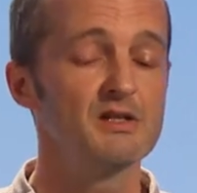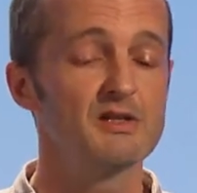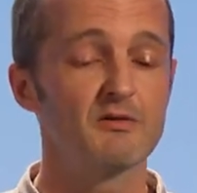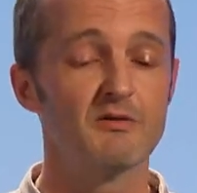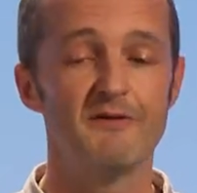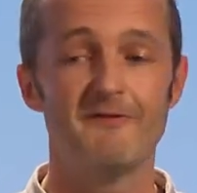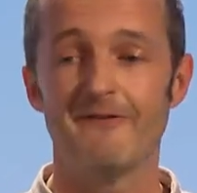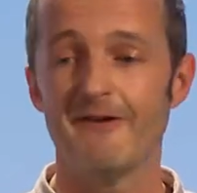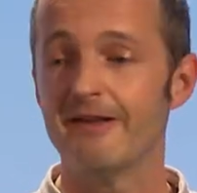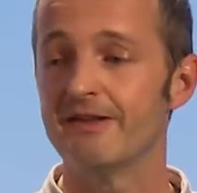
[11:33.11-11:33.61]

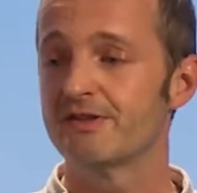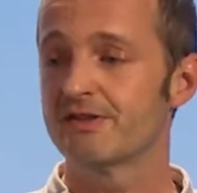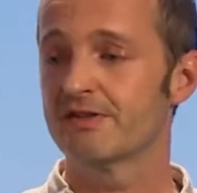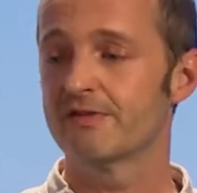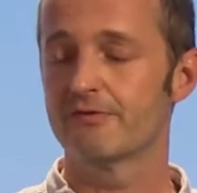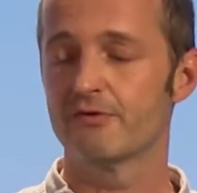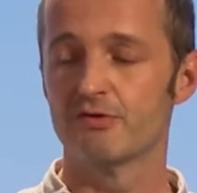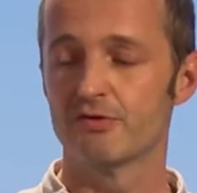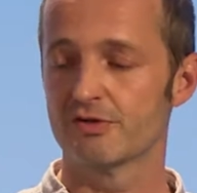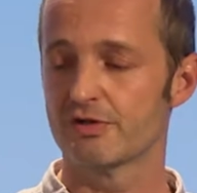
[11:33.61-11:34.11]
So events,
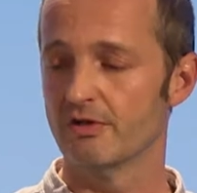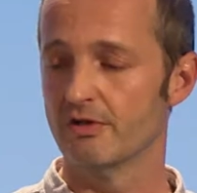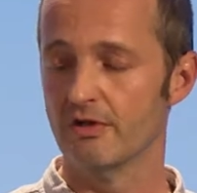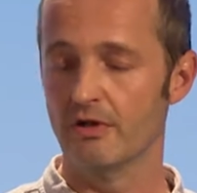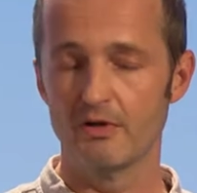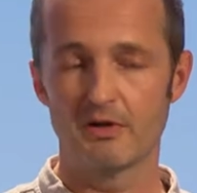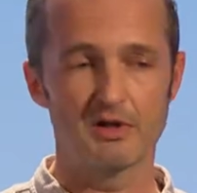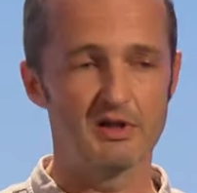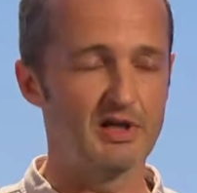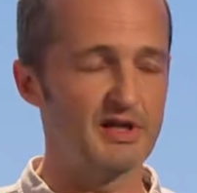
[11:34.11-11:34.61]
of course, are
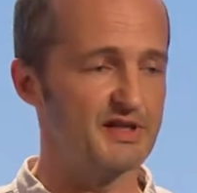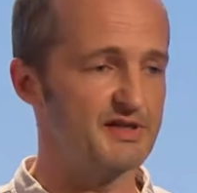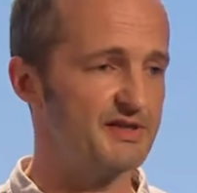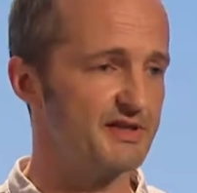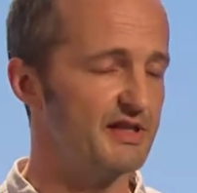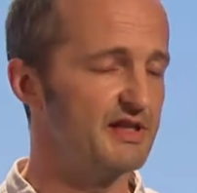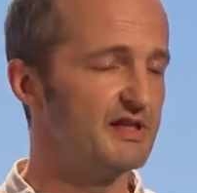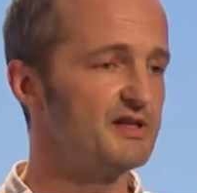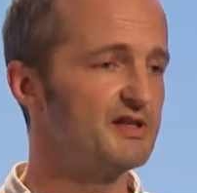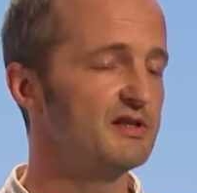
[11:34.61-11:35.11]

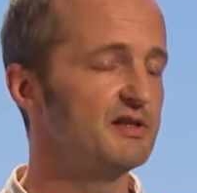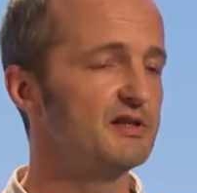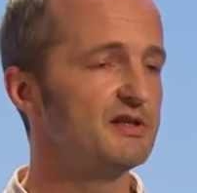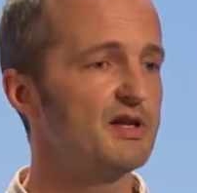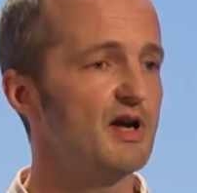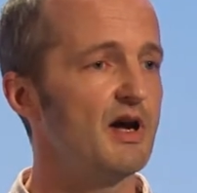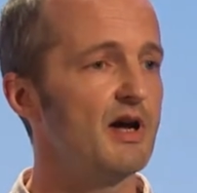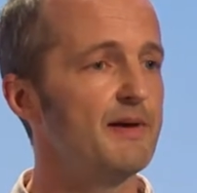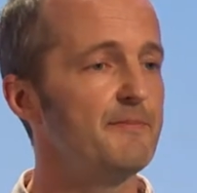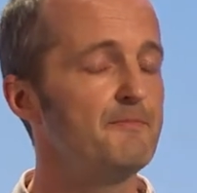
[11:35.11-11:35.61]
localized things in
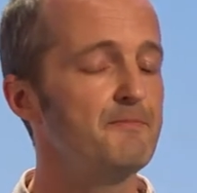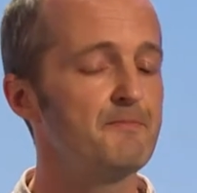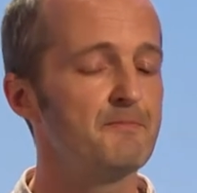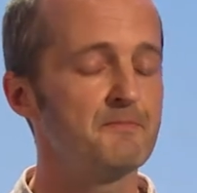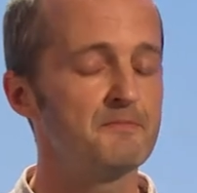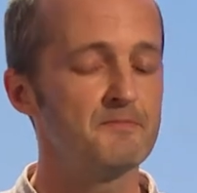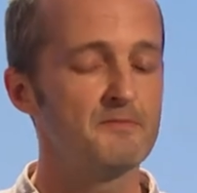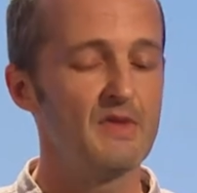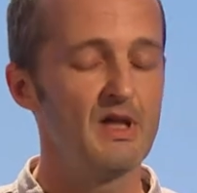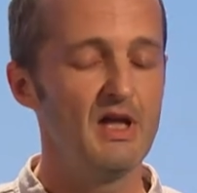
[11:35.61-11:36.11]
time.
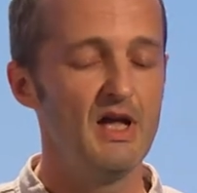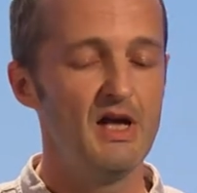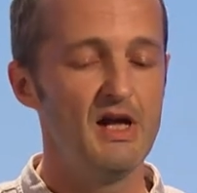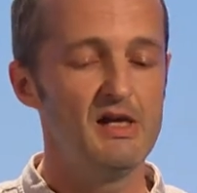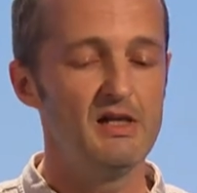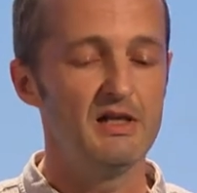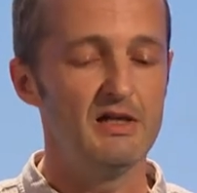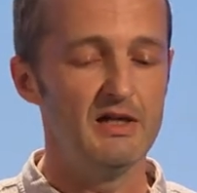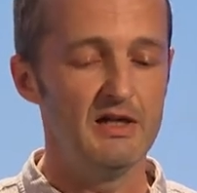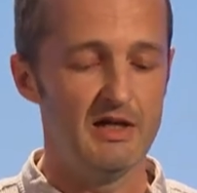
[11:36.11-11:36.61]

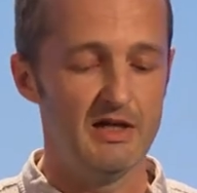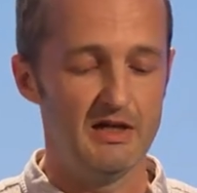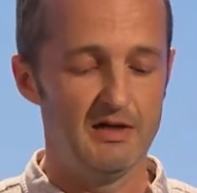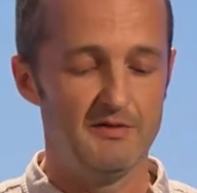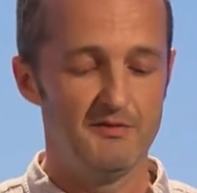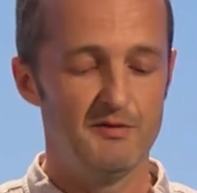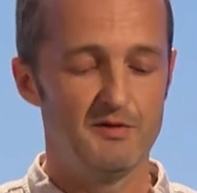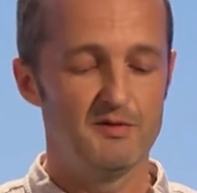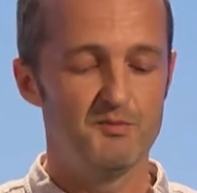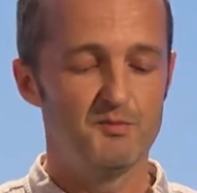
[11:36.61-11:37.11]

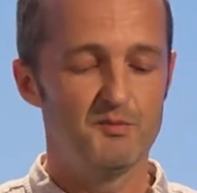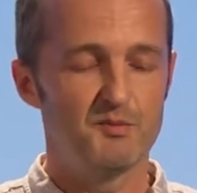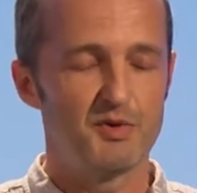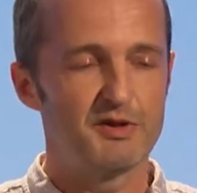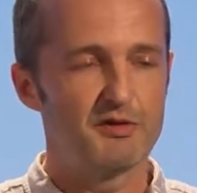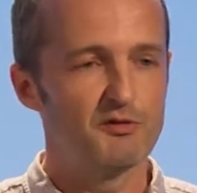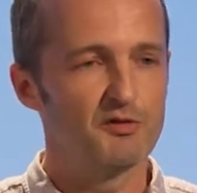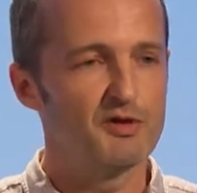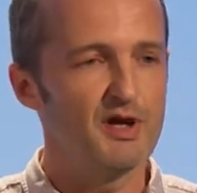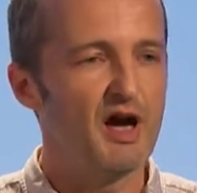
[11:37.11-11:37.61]
Uh,
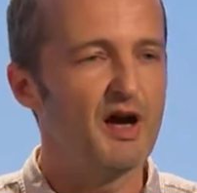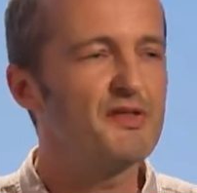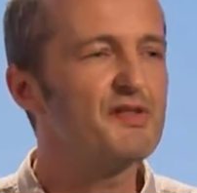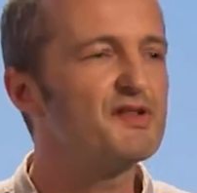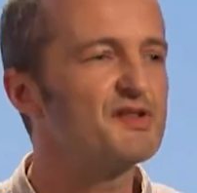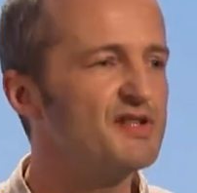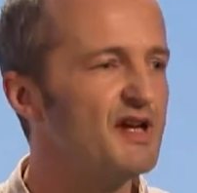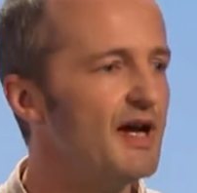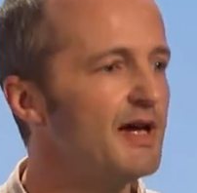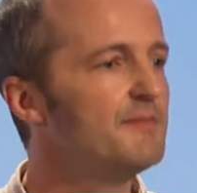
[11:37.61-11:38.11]
but there are
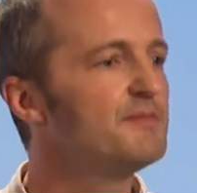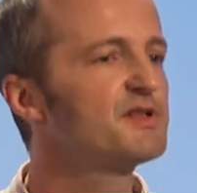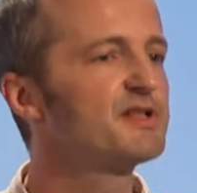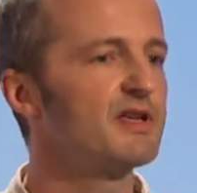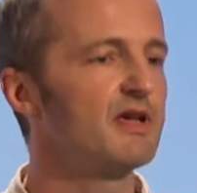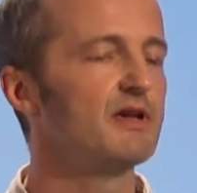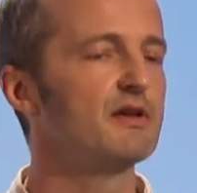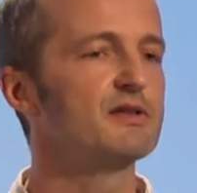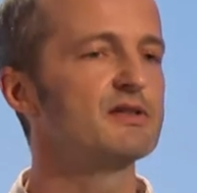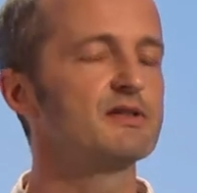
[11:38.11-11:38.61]
other time
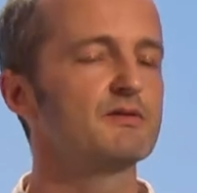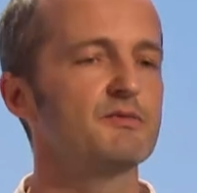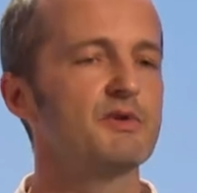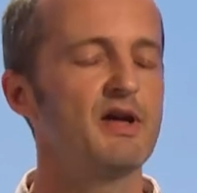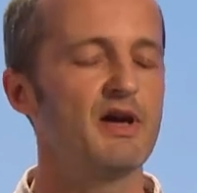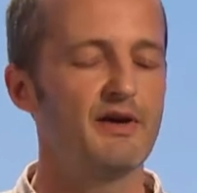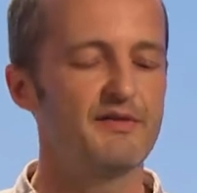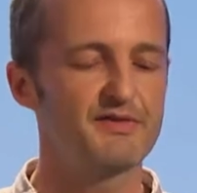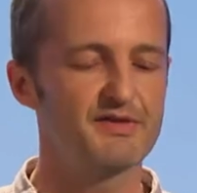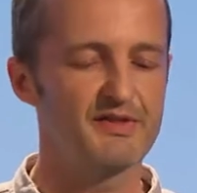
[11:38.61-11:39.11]
scales that we
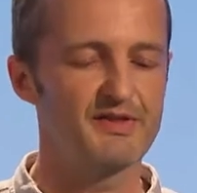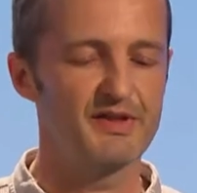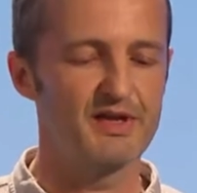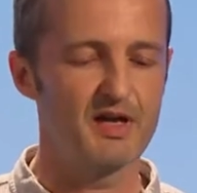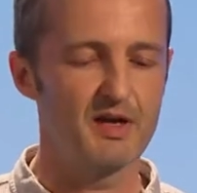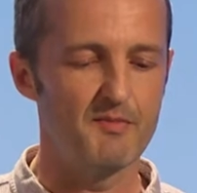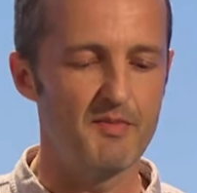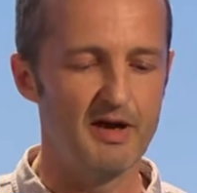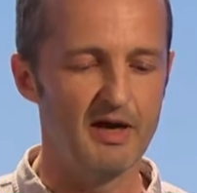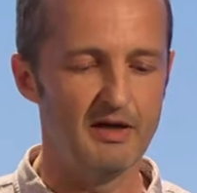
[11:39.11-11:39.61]
have to
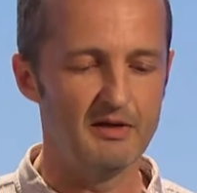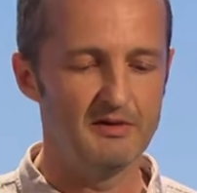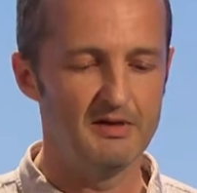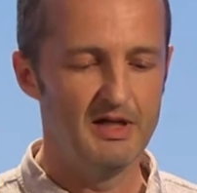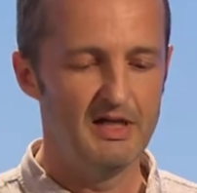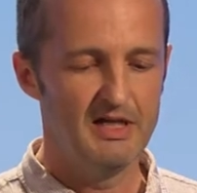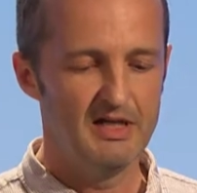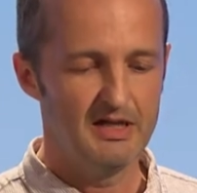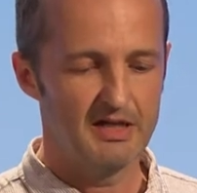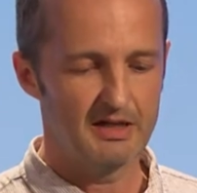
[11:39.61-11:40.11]
think about,
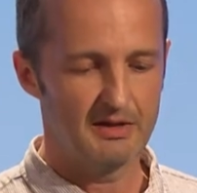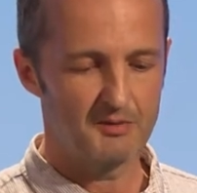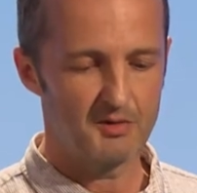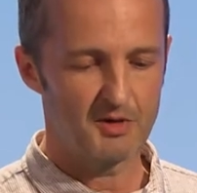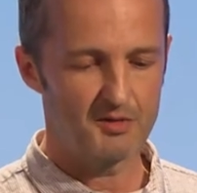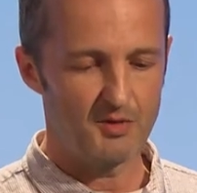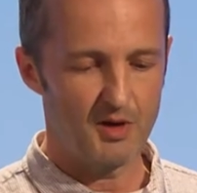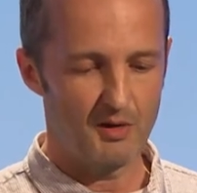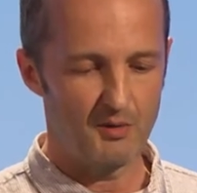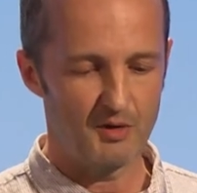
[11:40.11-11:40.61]
and I'm
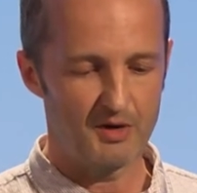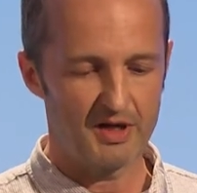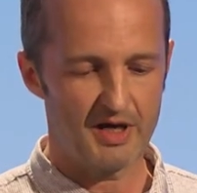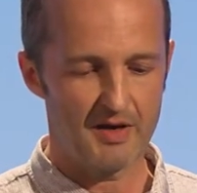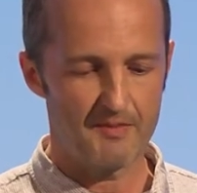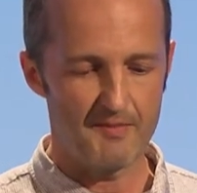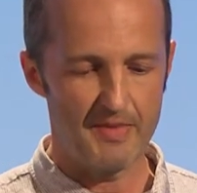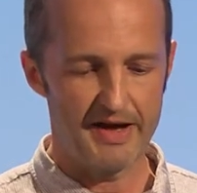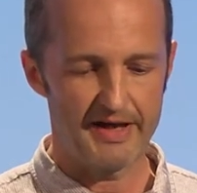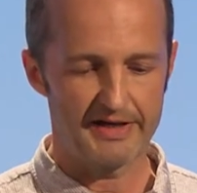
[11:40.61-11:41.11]
going to, I want to
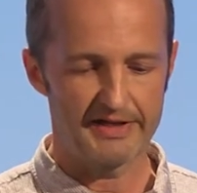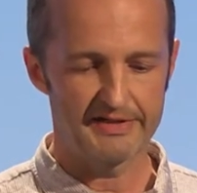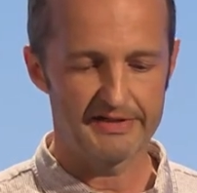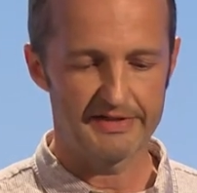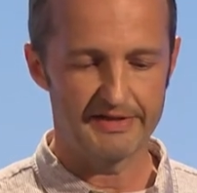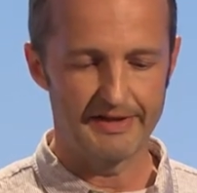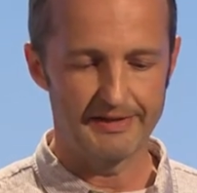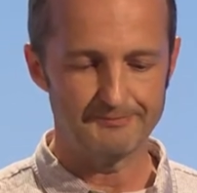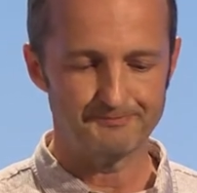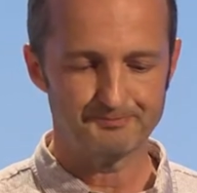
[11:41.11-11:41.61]
come back
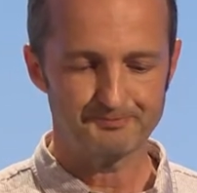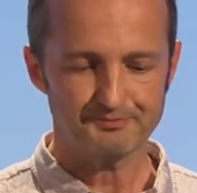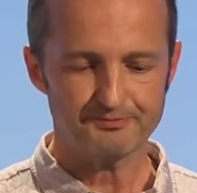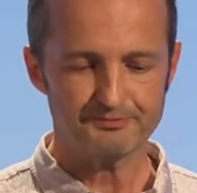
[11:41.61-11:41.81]
into that.